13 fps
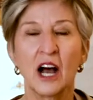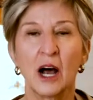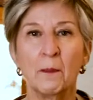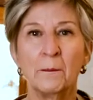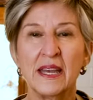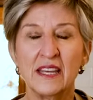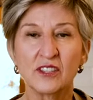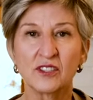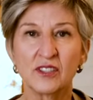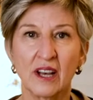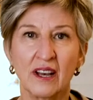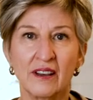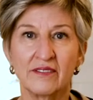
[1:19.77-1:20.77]
a
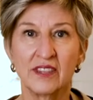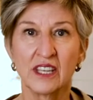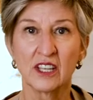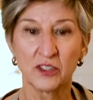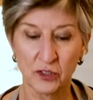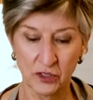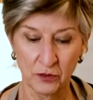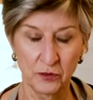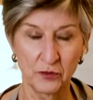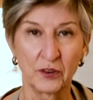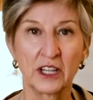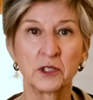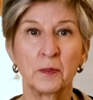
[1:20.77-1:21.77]
piece of this
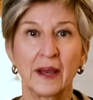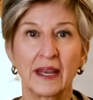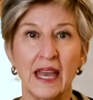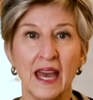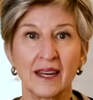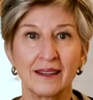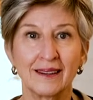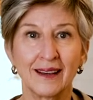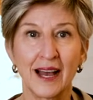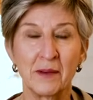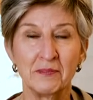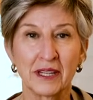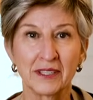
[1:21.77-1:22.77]
fresh baguette
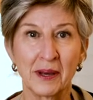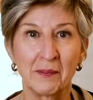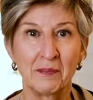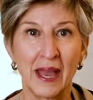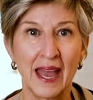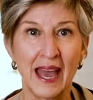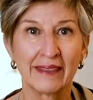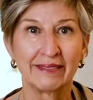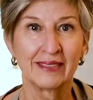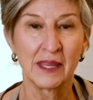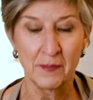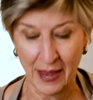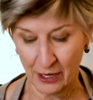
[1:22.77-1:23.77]
I picked up at
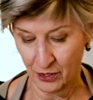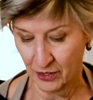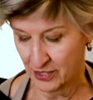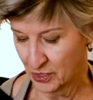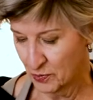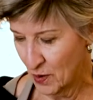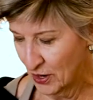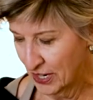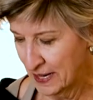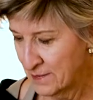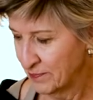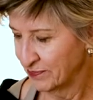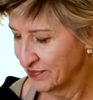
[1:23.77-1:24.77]
the baker this morning,